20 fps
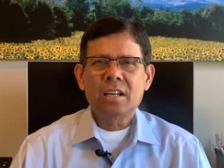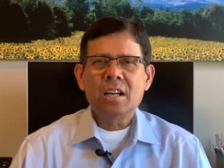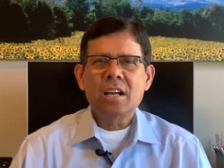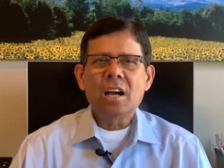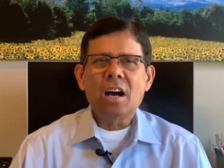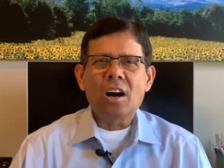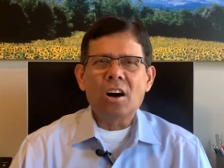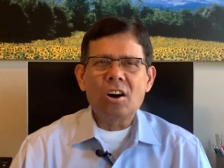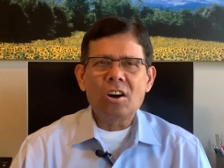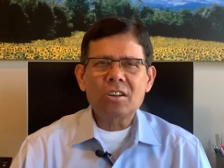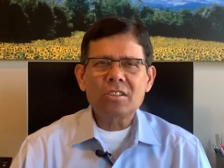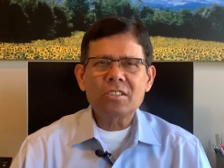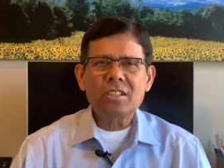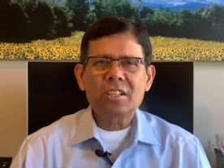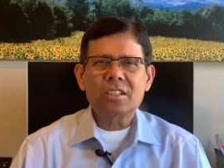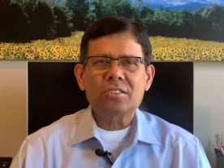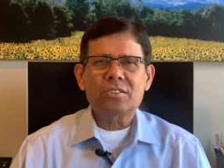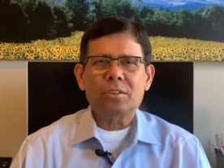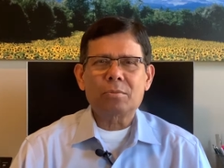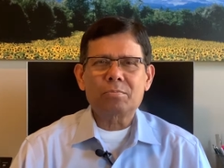
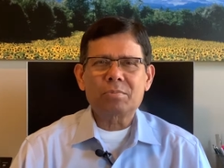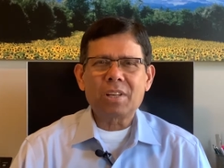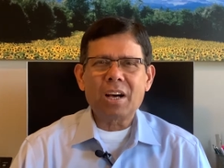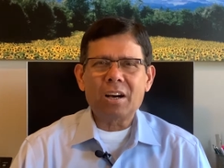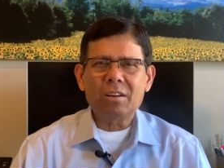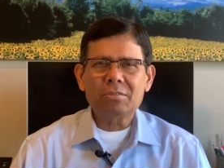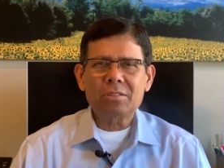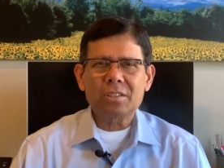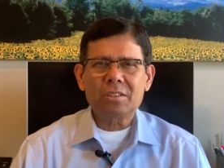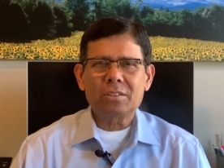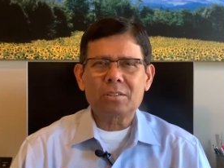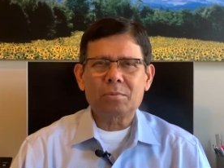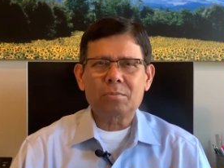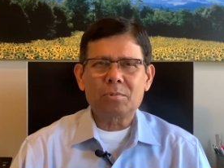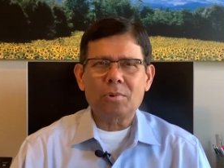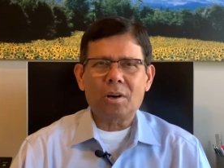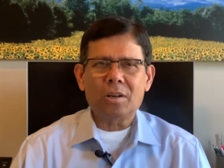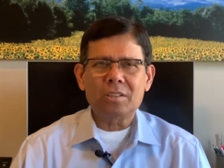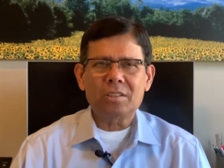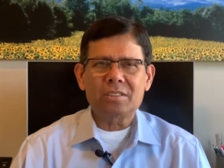hundreds of thousands of
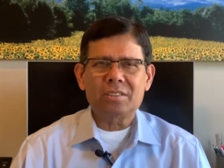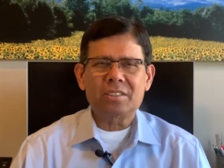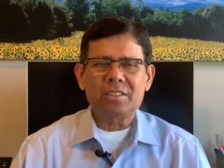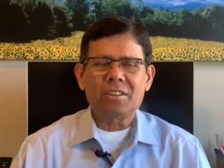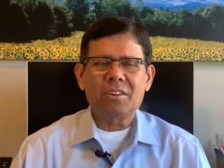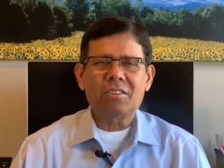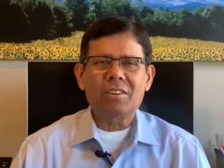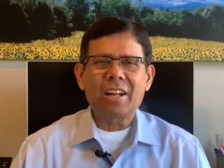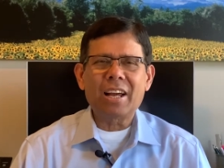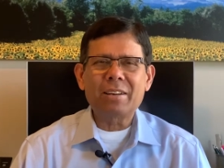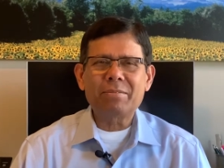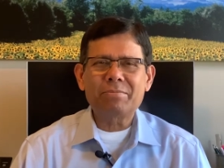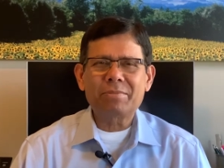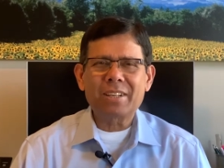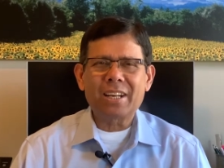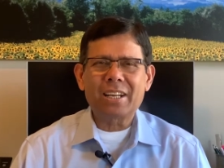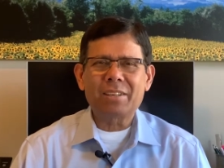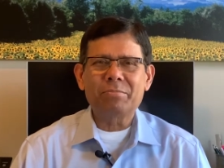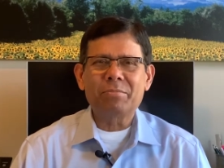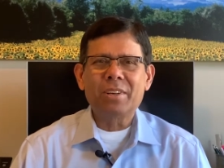dollars in our
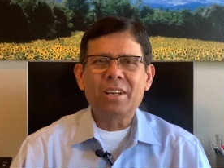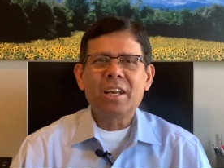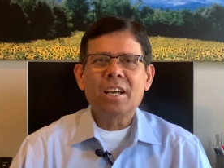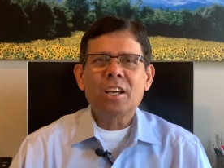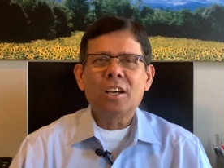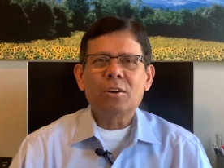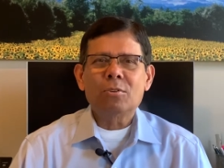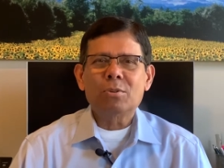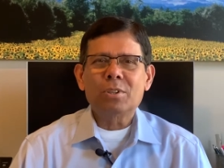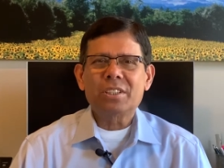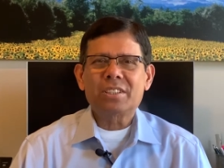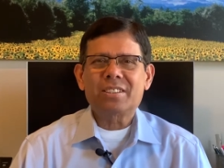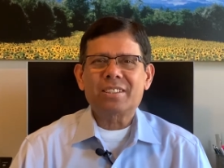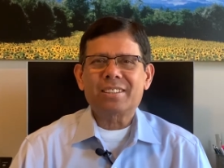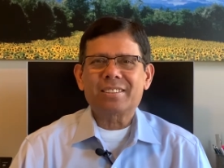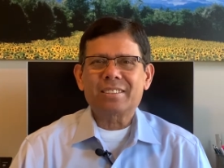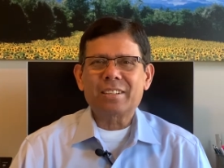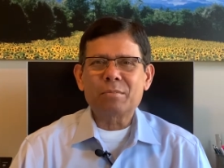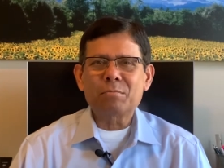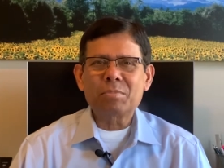lifetime, which
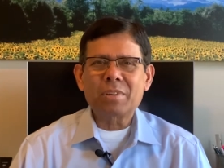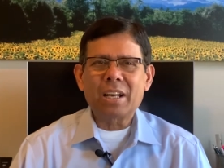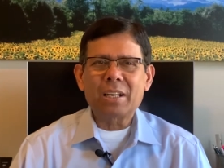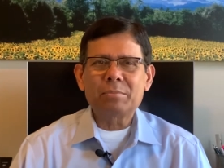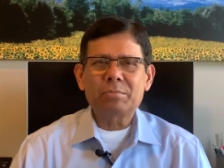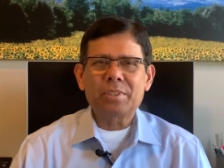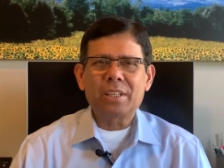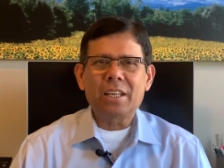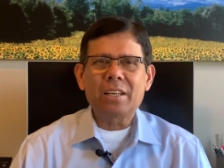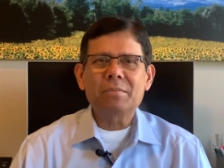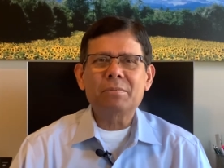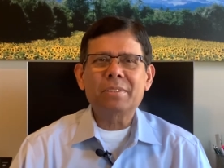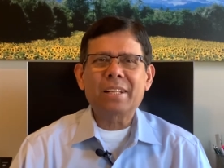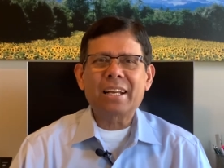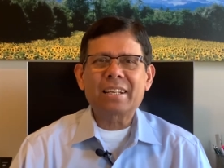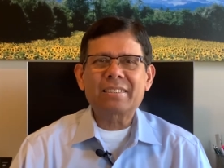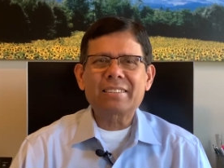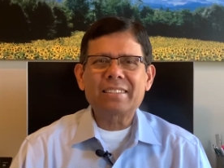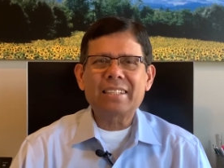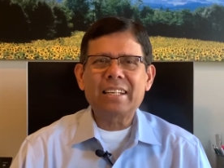sometimes even
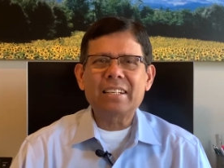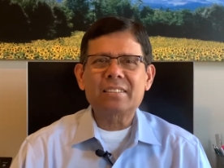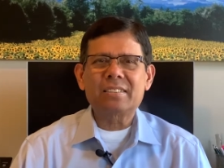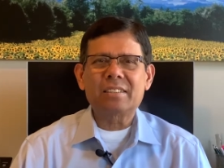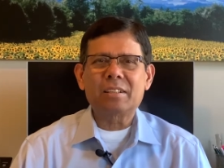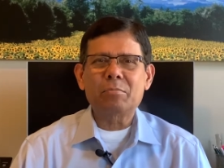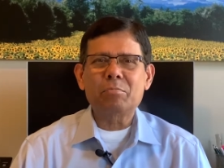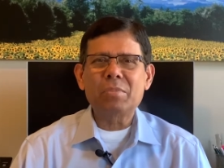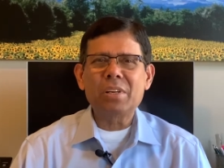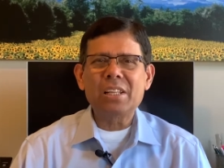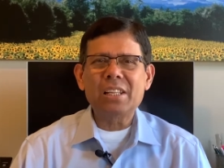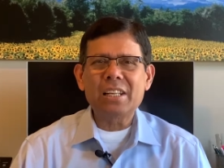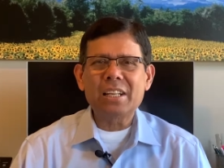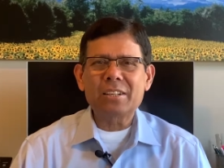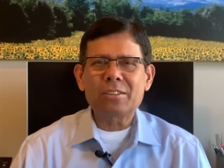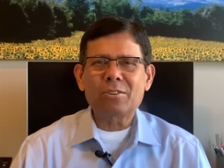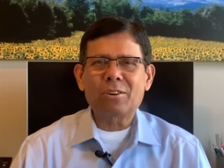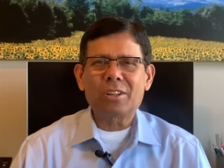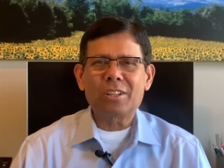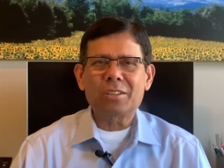exceeds the $1 million
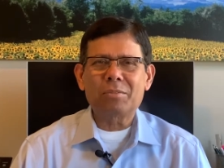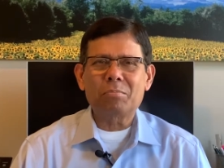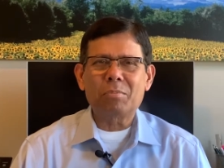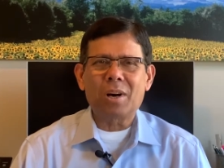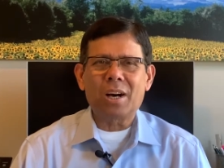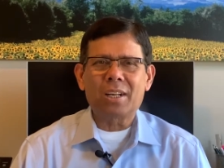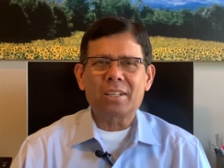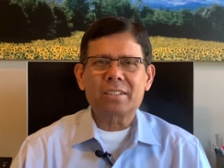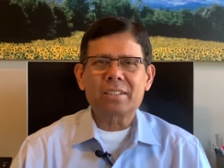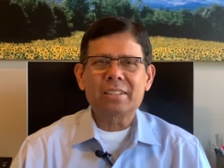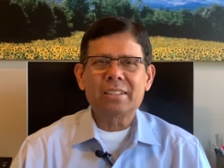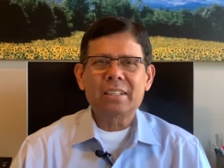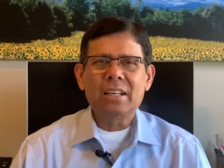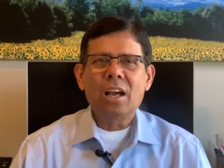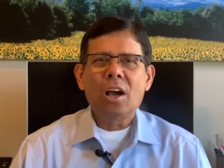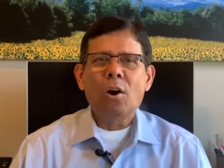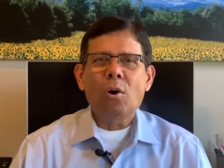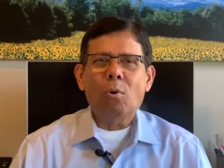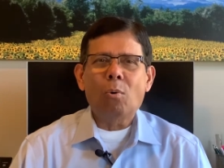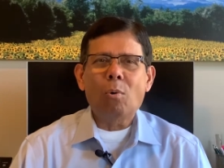mark,
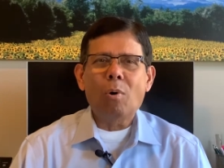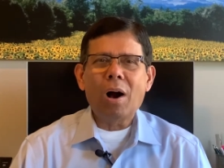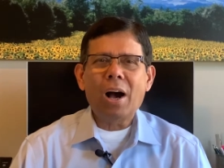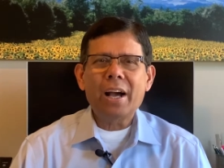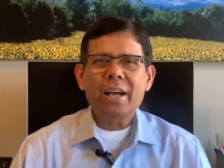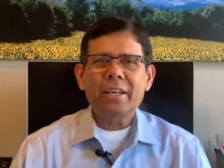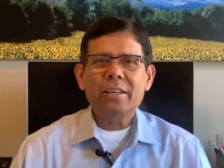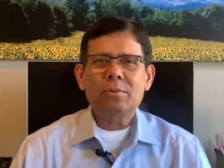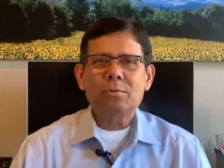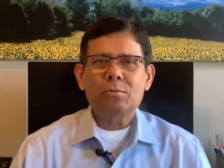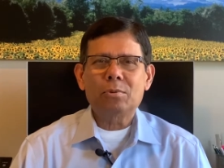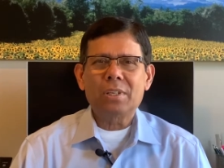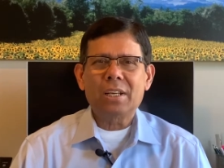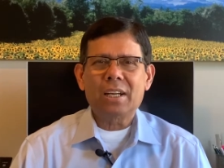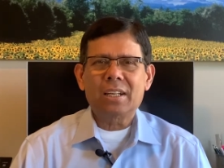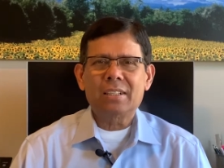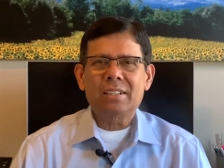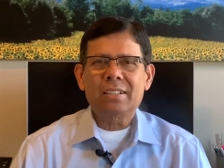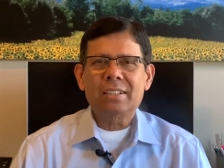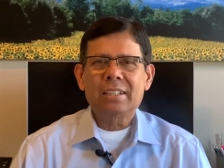why we
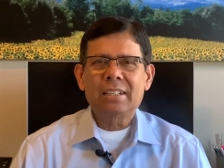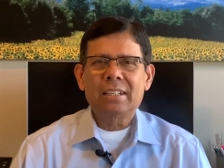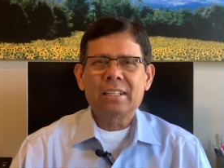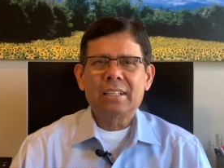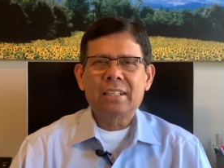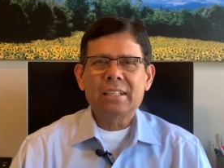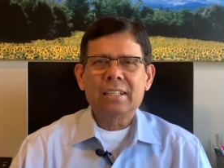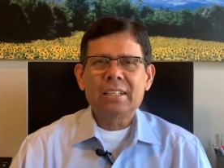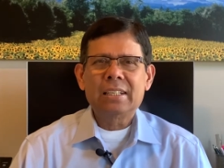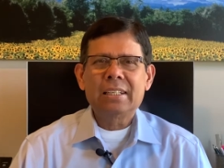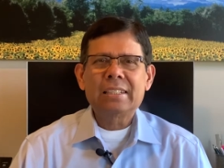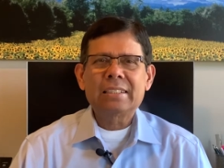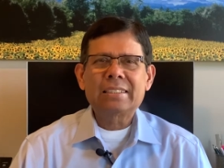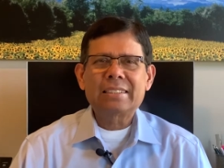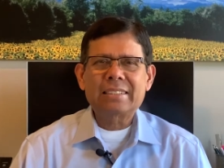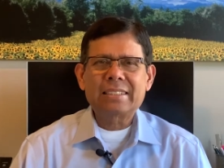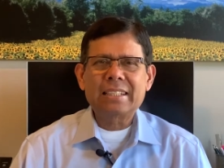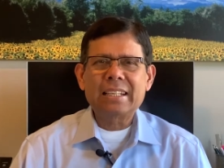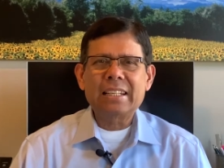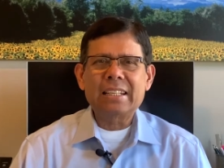are
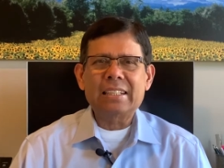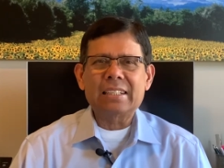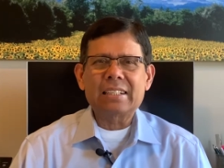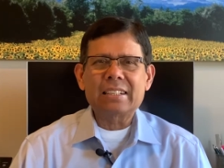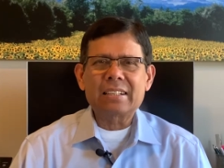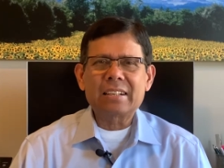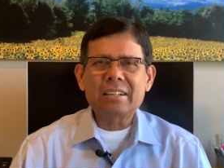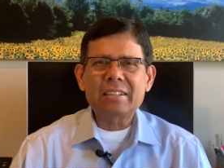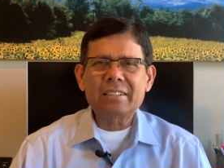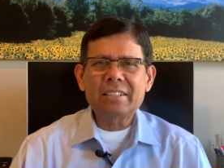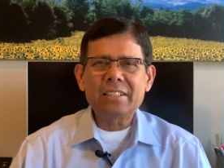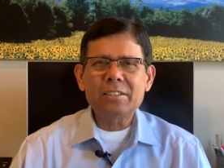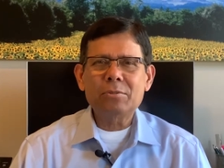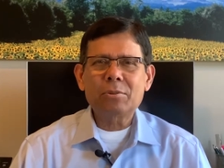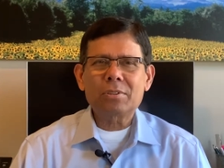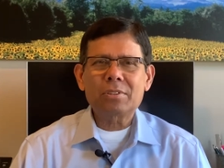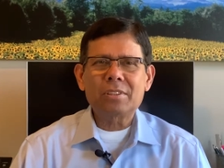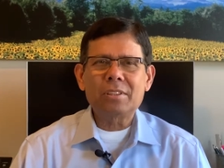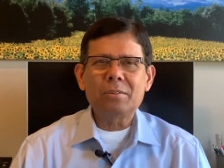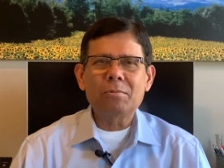still
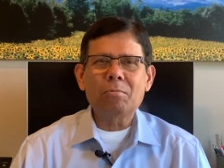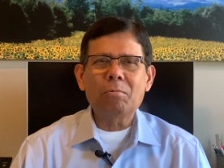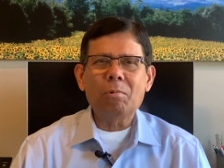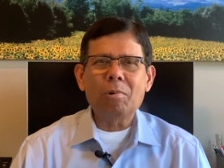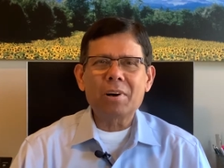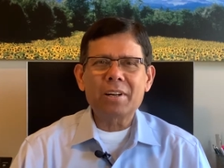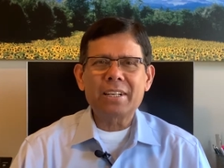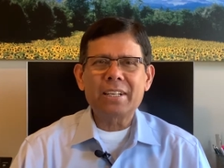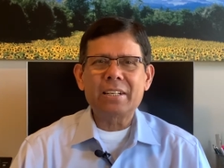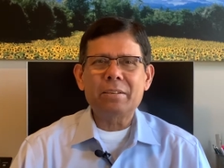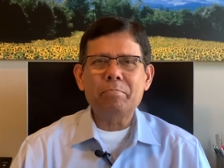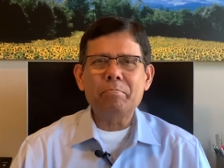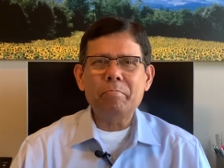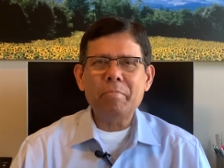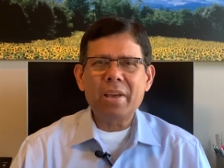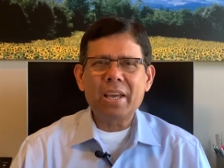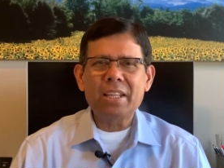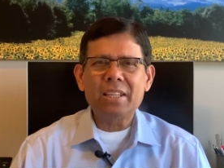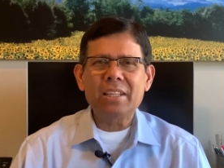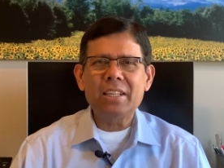continuously worried
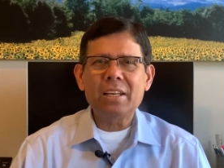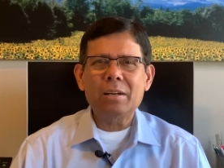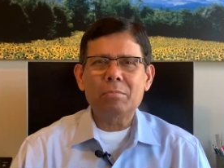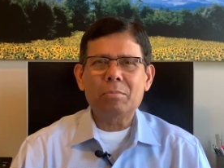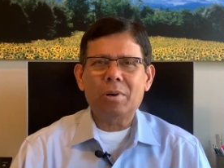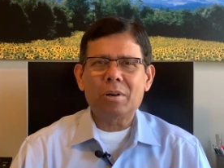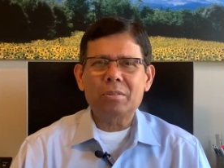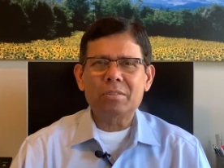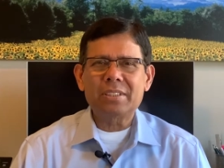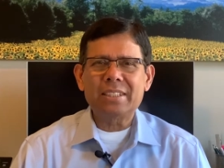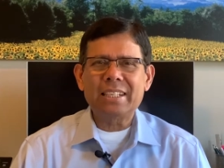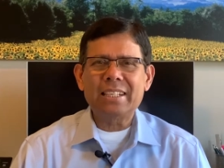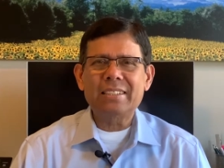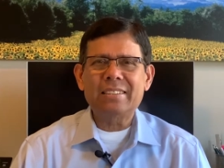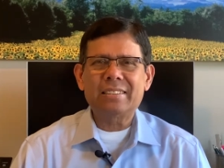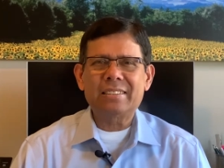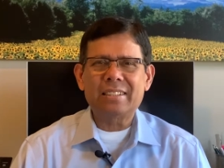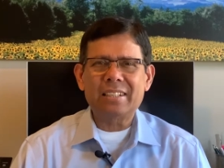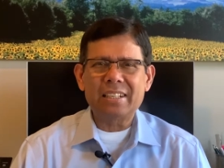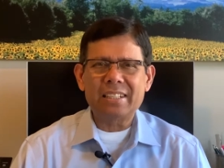mainly about these
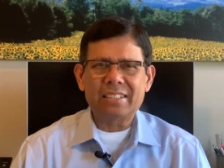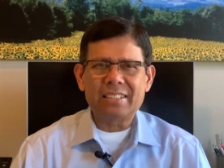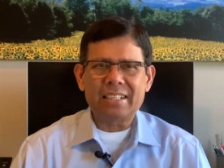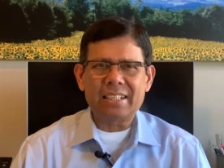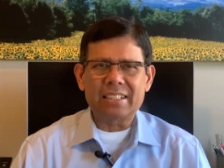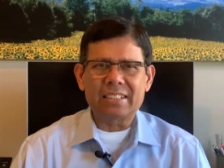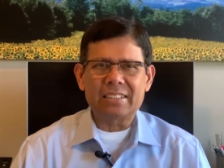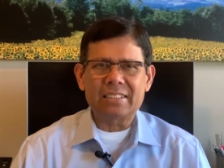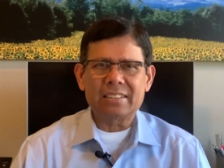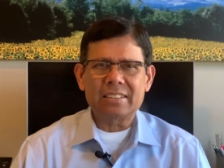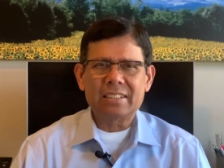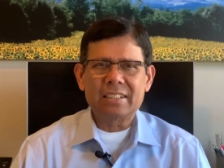three things: